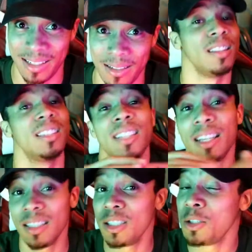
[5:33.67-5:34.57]
The
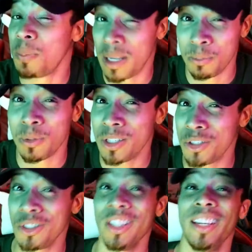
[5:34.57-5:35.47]
stylus's pen
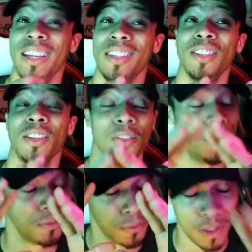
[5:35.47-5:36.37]
pressure is
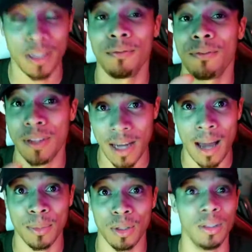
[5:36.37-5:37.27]
freaking
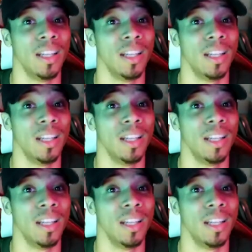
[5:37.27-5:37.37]
phenomenal.